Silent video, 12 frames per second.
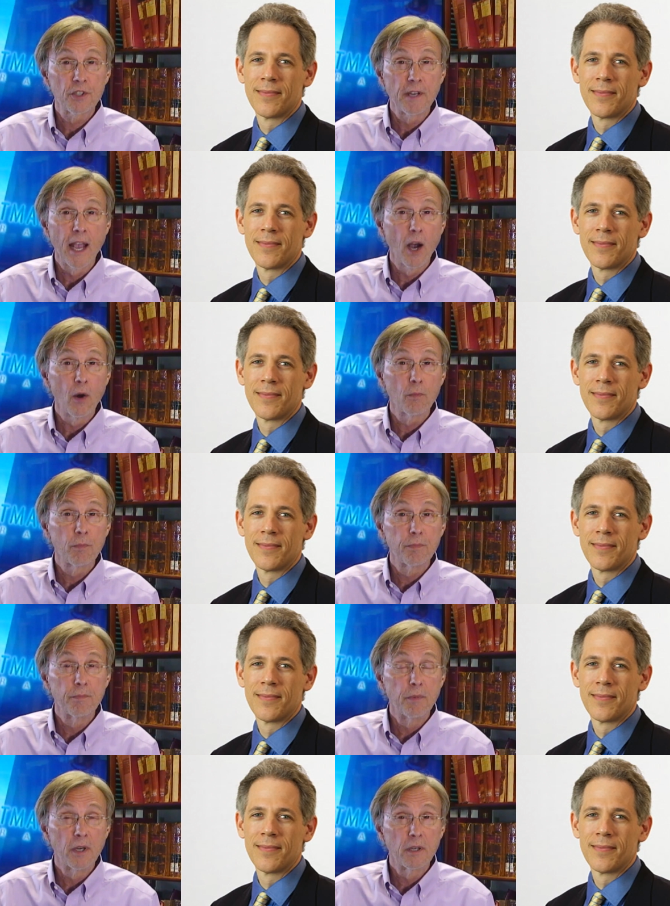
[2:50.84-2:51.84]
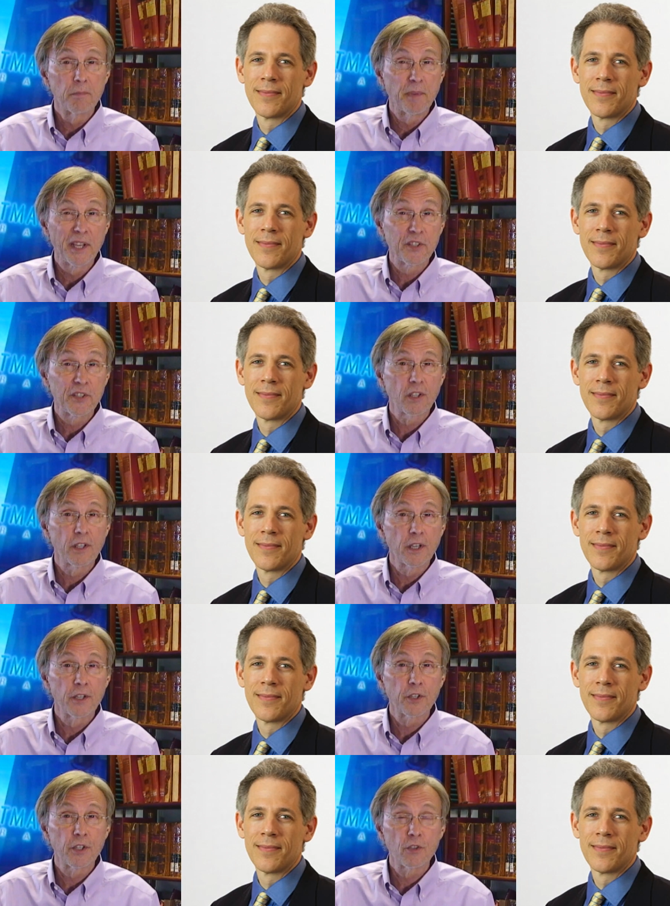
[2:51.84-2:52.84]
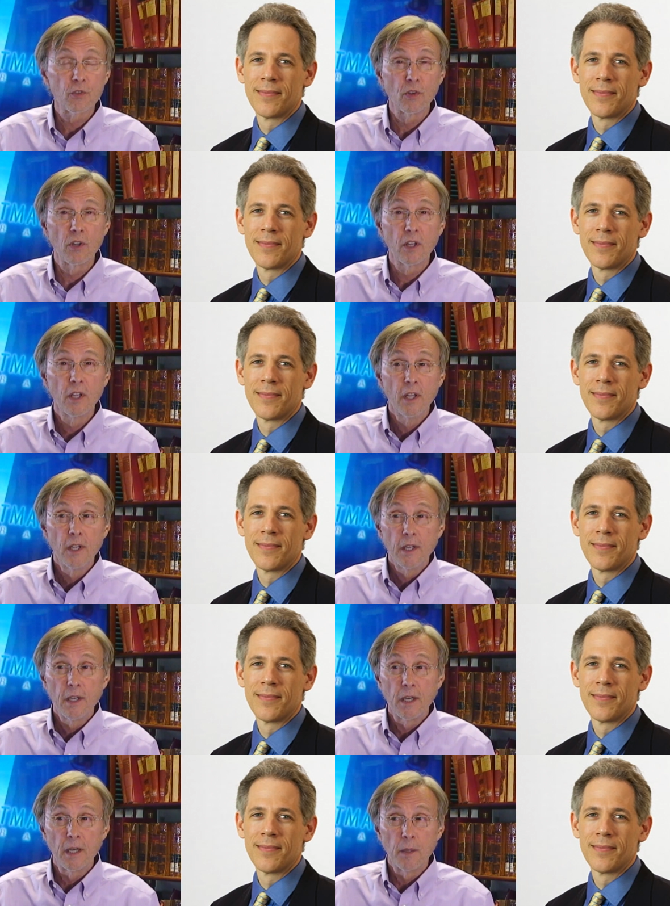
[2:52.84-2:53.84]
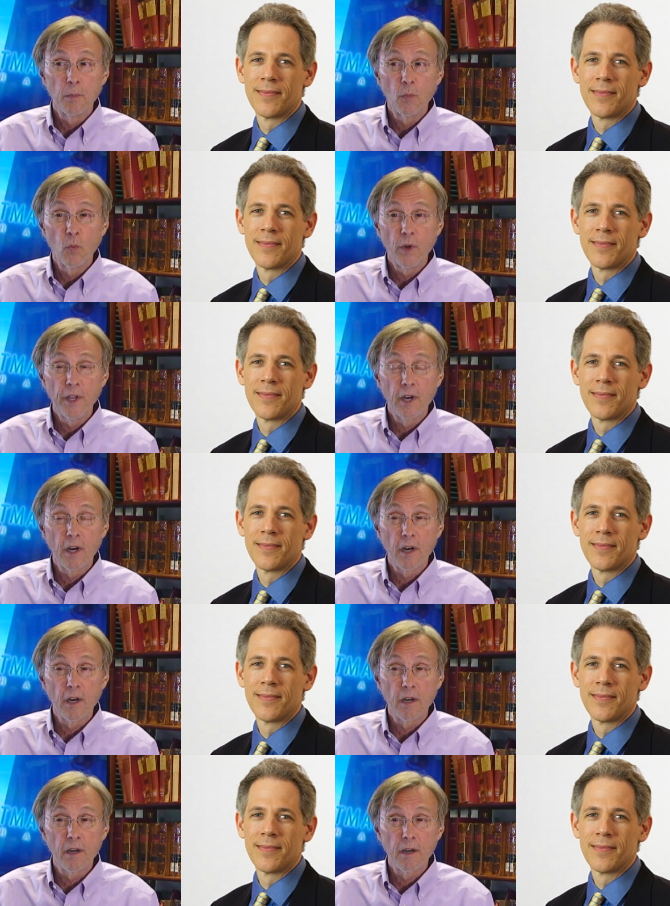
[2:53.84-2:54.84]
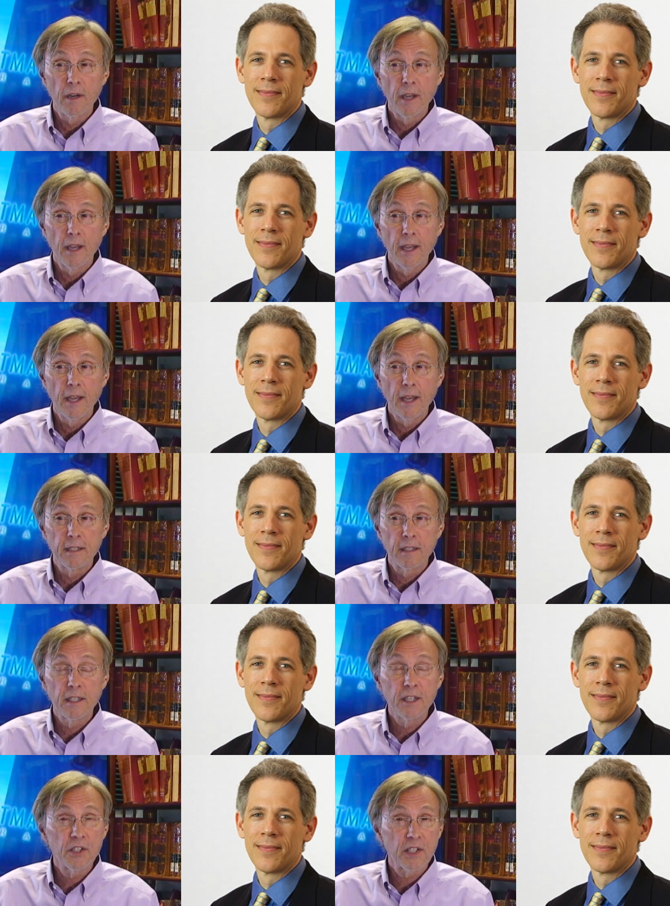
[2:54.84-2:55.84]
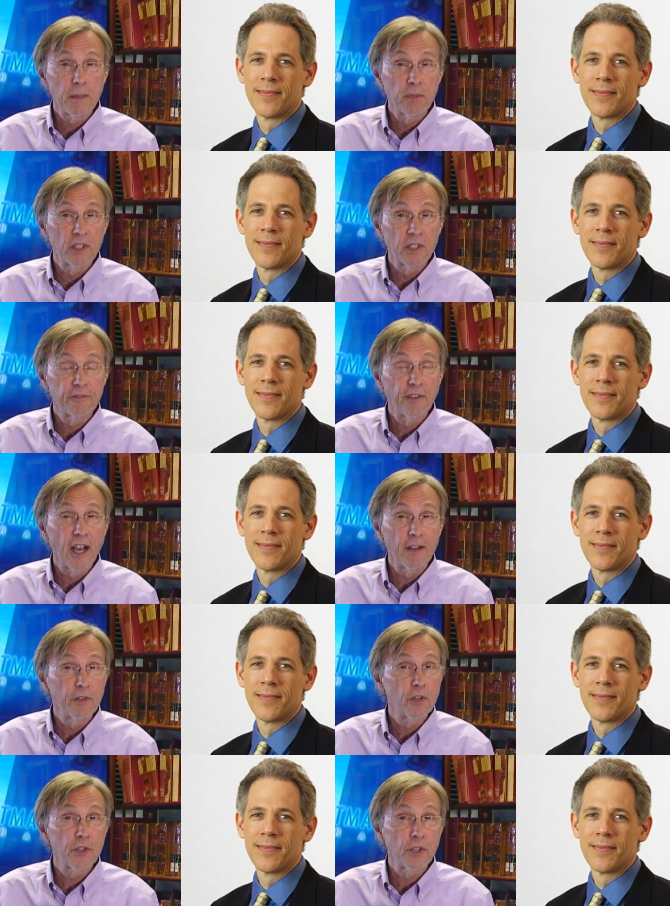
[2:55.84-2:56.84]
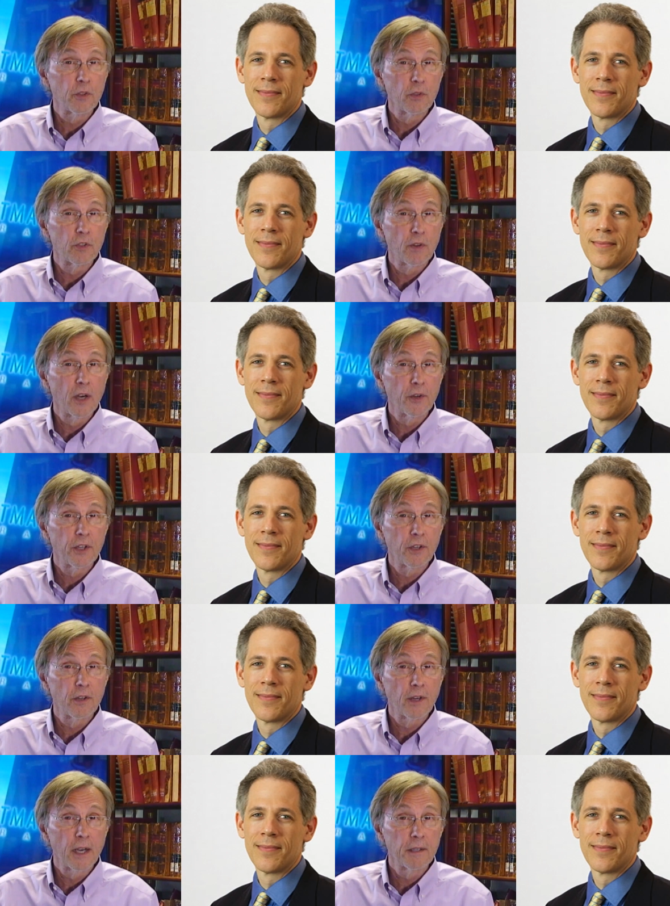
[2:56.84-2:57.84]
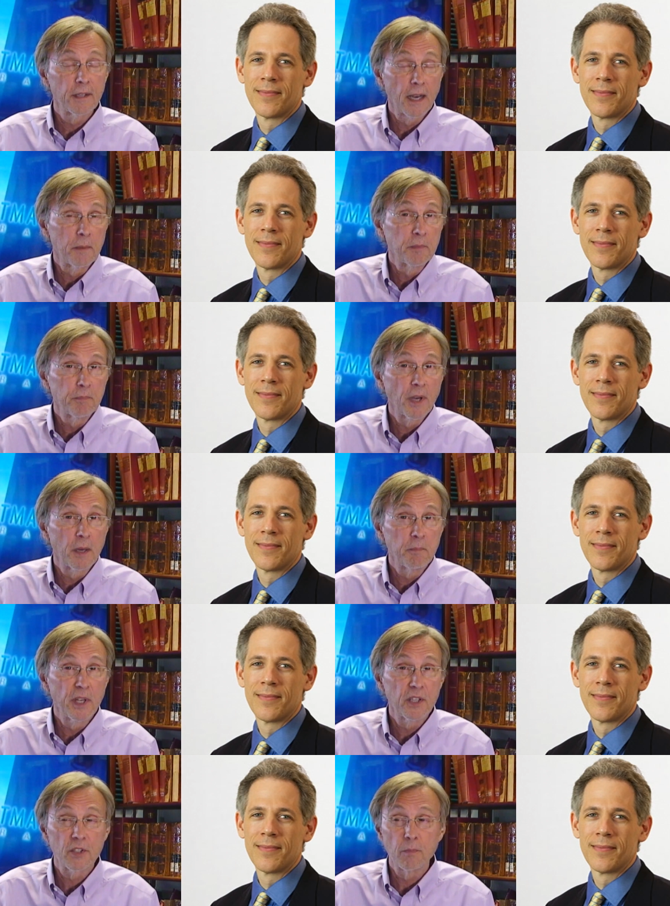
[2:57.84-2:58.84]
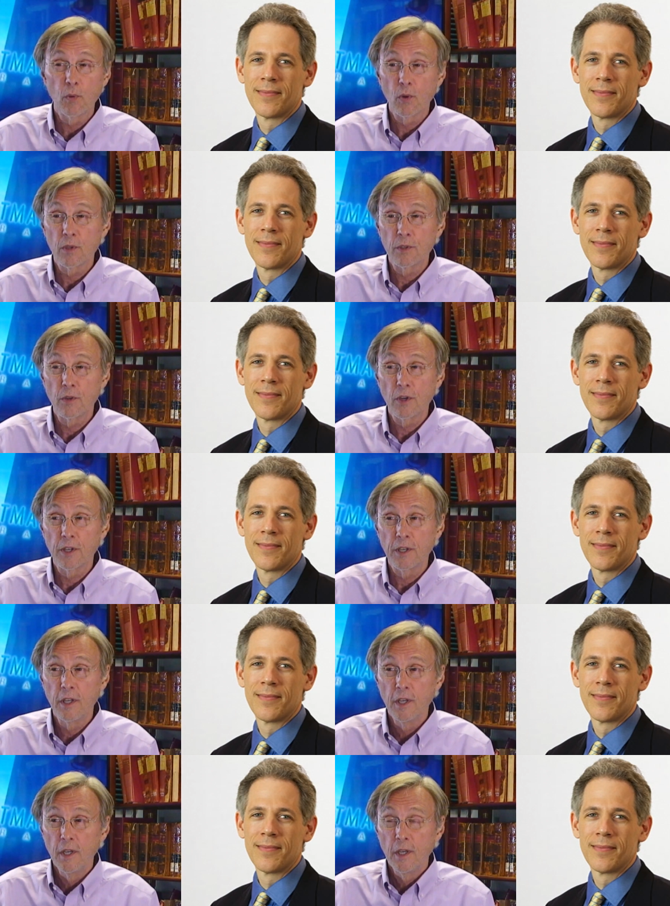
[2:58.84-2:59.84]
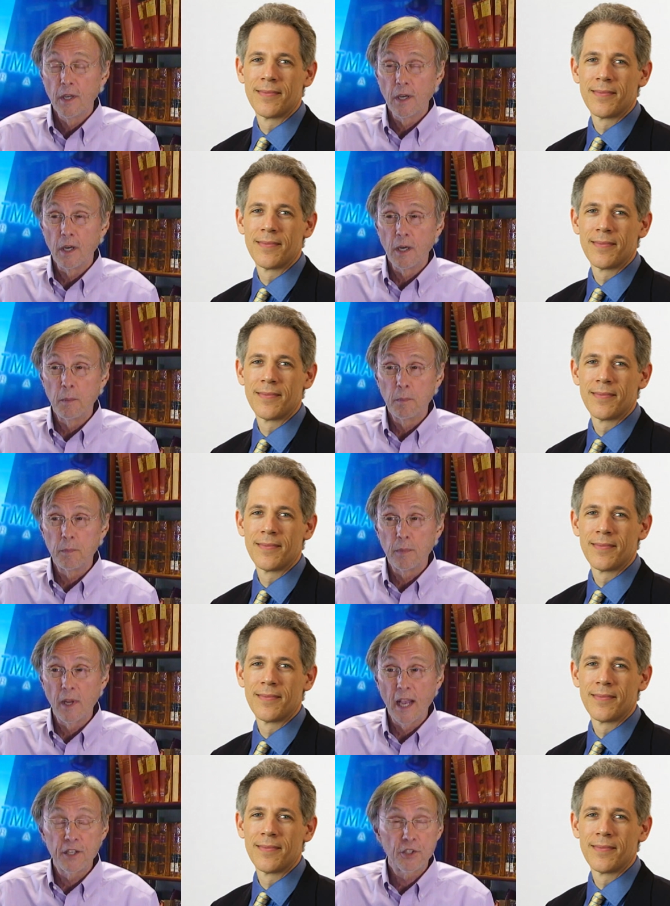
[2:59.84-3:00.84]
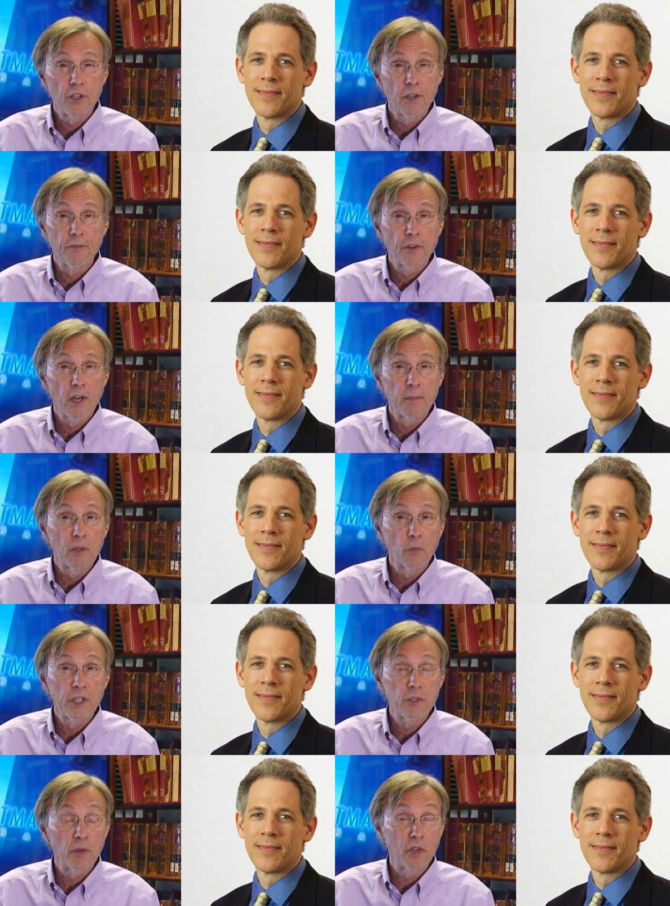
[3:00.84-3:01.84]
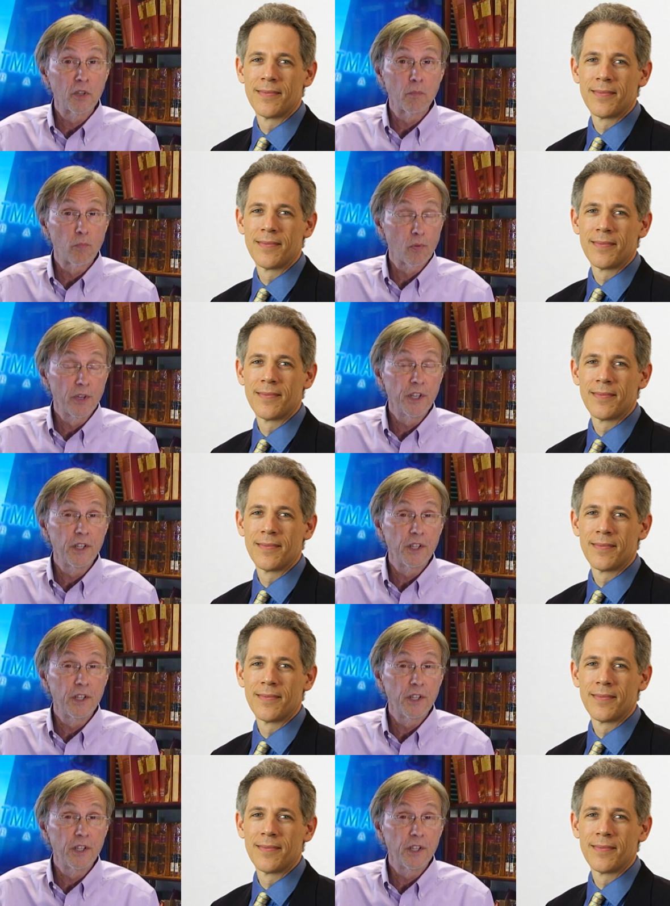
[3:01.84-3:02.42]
Speaker 1: now uh, basically under control. Um, we are at least, I believe, five years into a drought here. I, am I'm, I'm based in Portland, Oregon. Um, last year, for a couple of weeks, we couldn't breathe